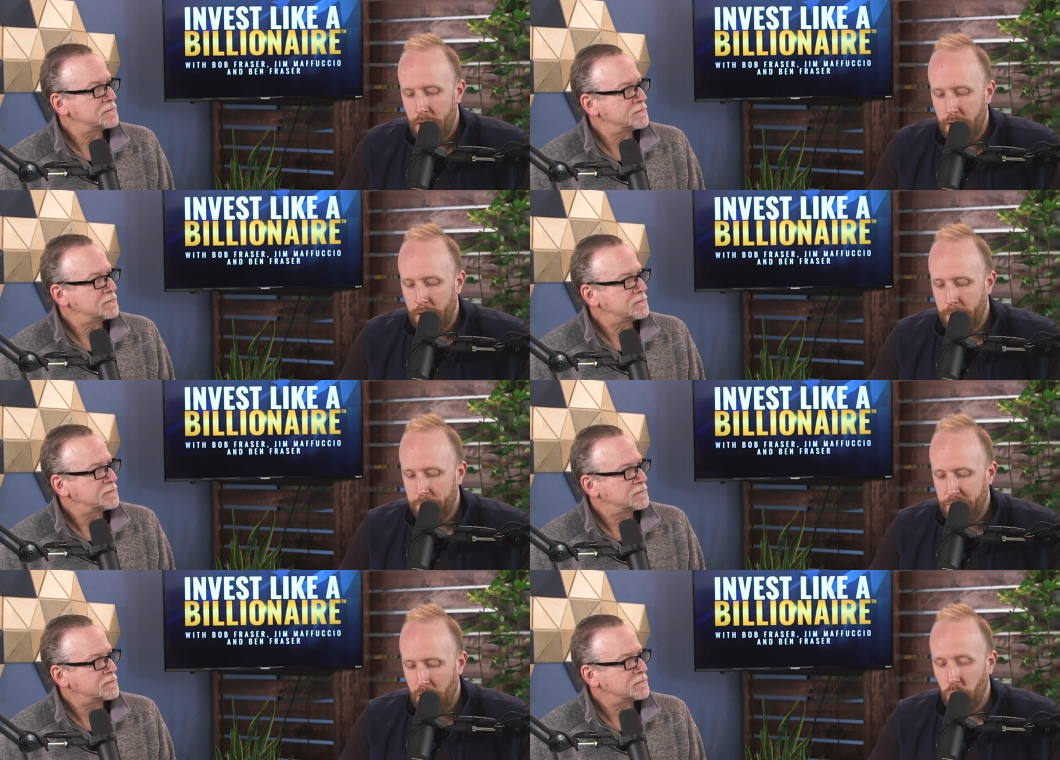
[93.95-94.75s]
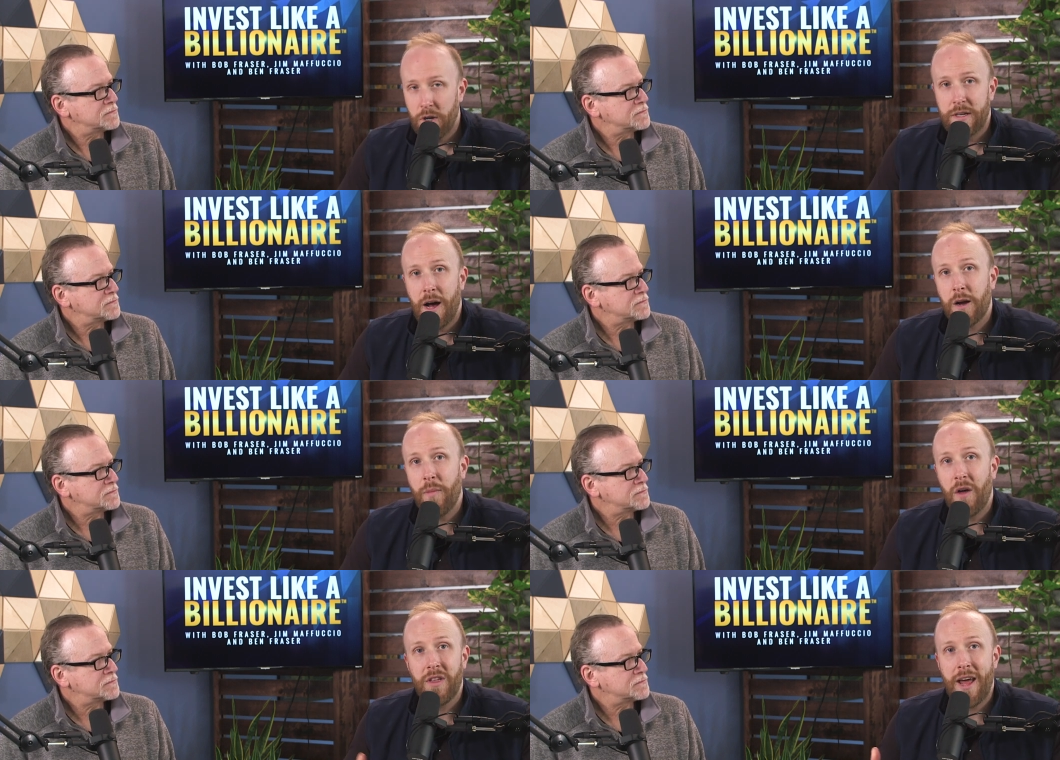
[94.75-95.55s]
Speaker 1: Um, and we're going to talk
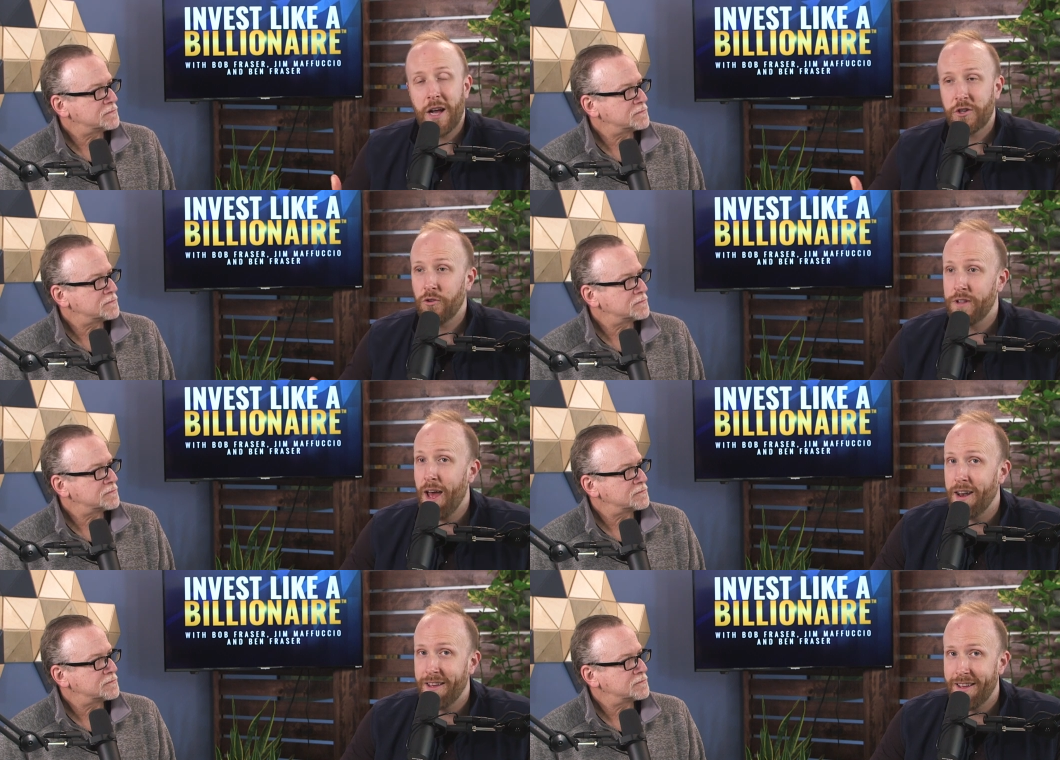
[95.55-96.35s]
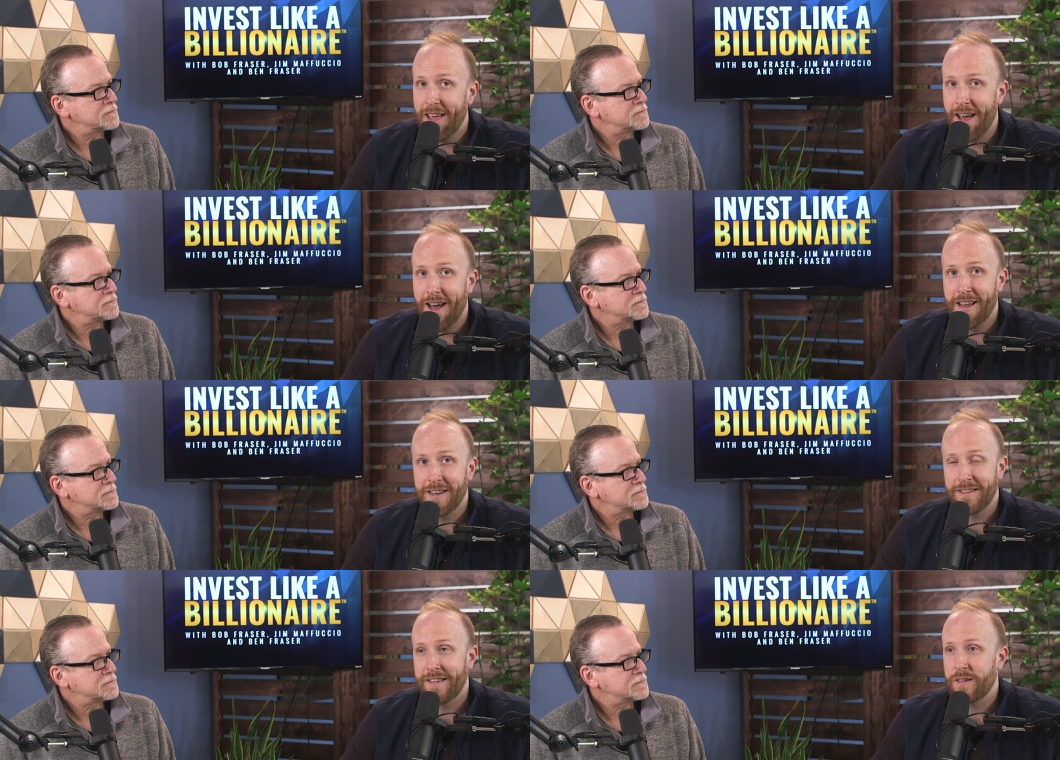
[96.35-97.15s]
about the national debt
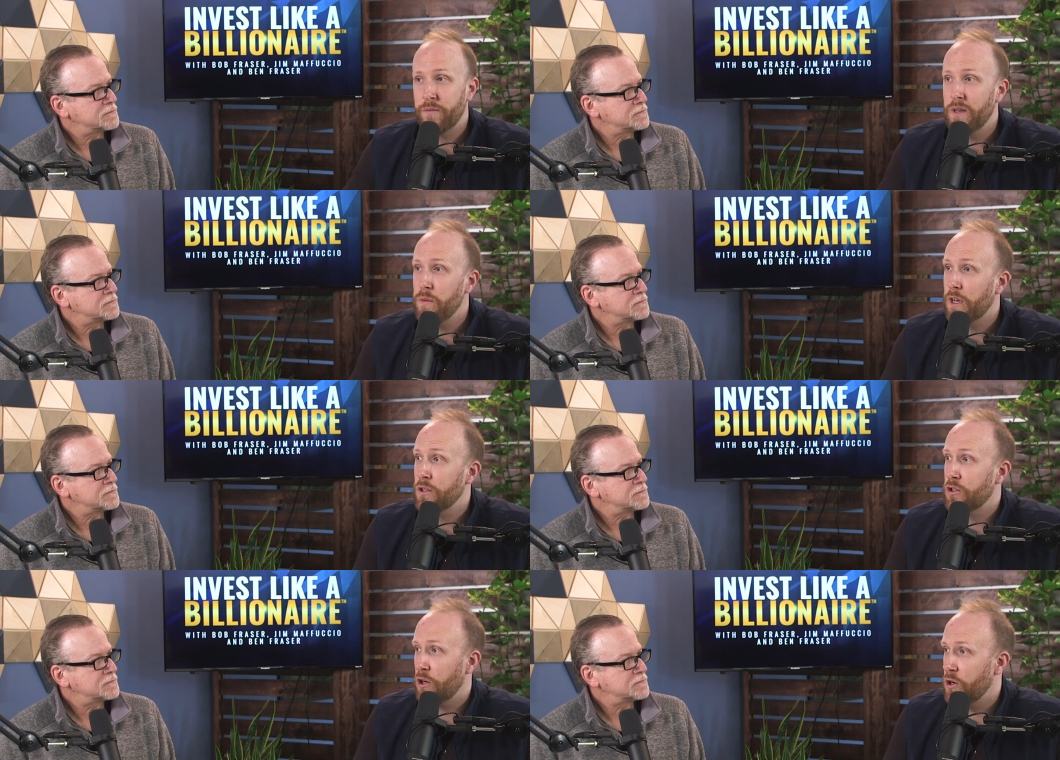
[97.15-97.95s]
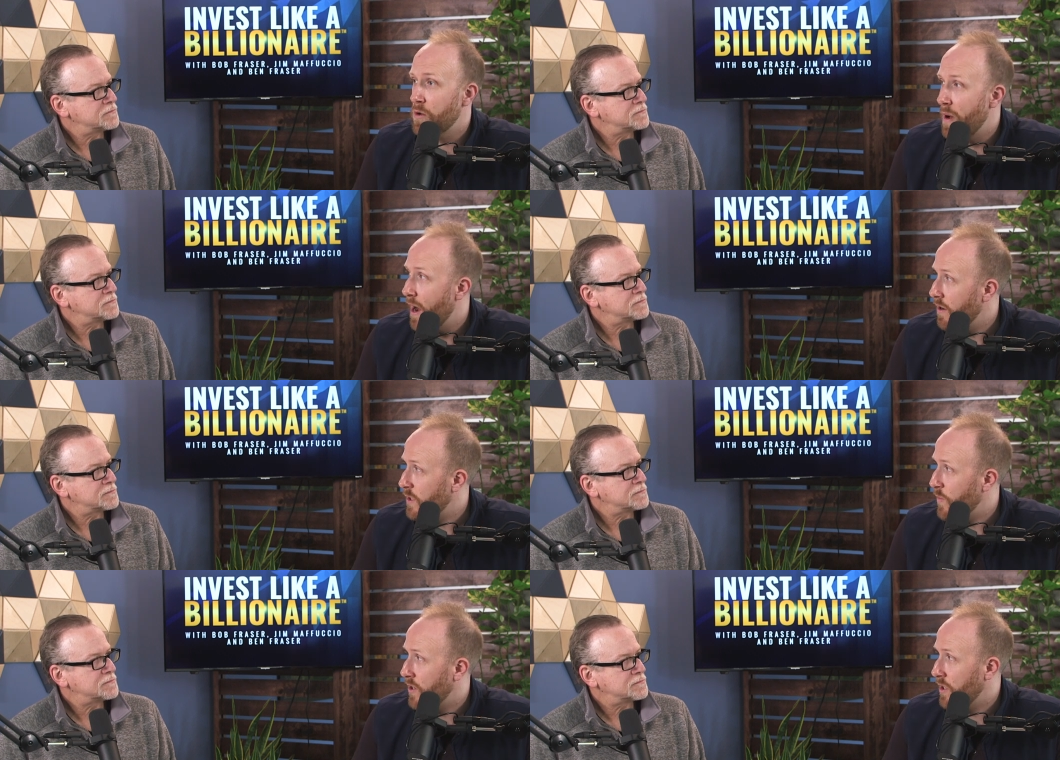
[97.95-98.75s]
and is this something to be concerned about,
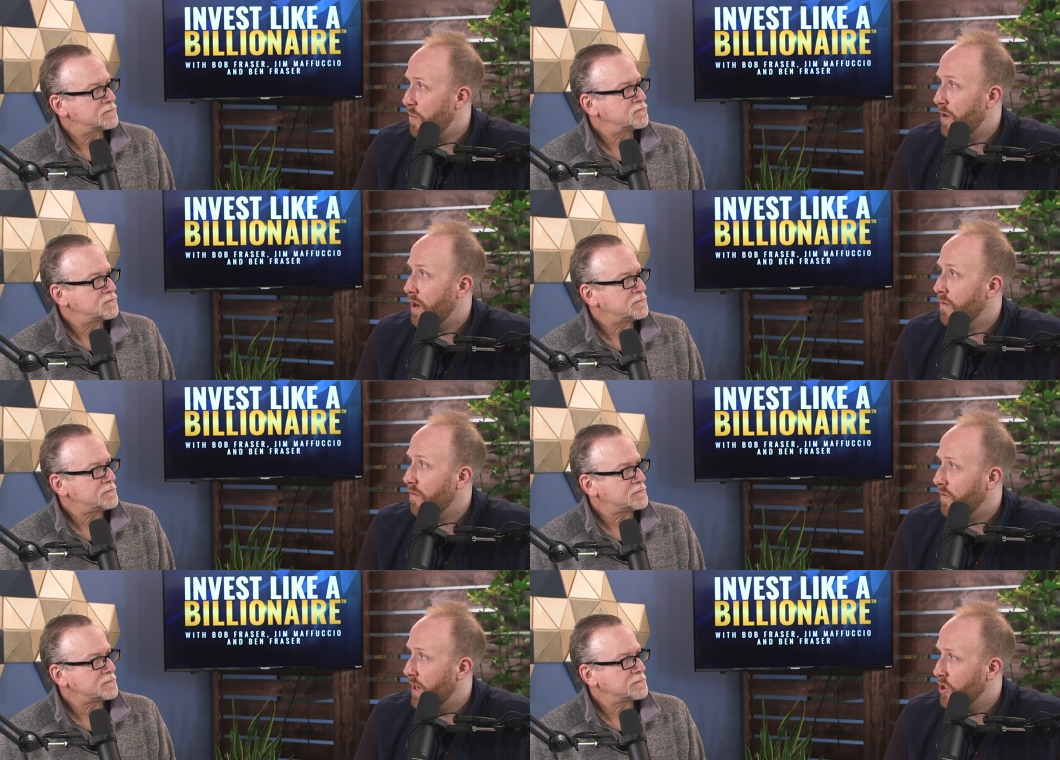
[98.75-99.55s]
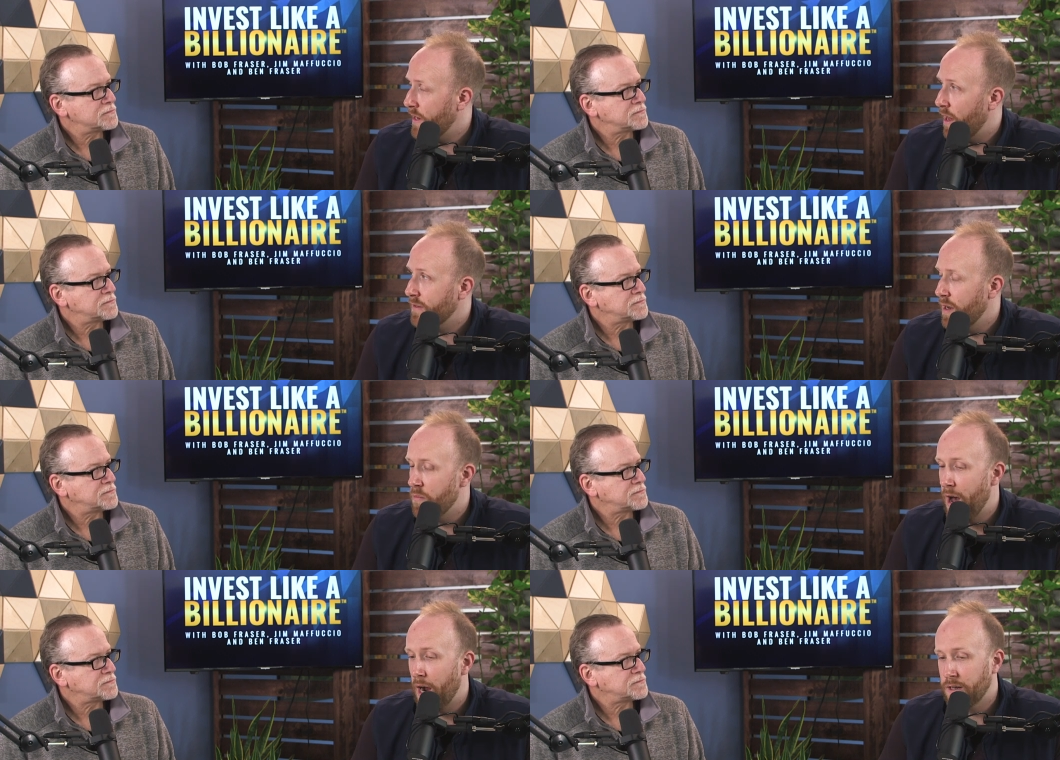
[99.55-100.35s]
especially in a period of inflation? How does that
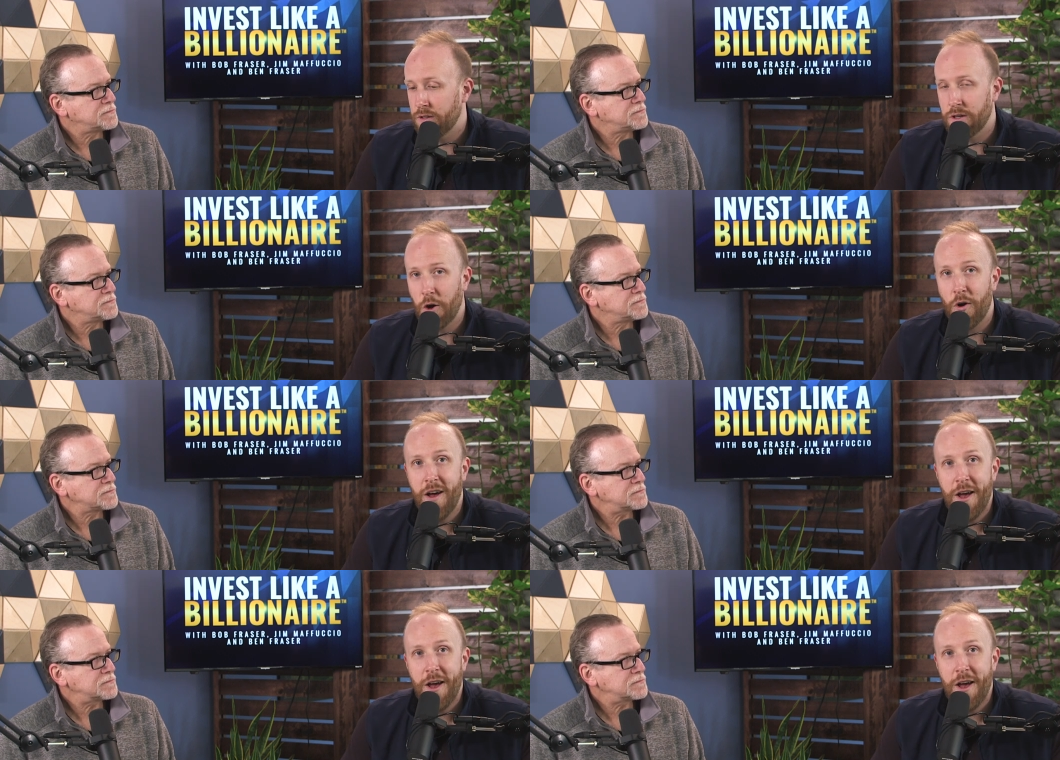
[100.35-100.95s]
impact us? So.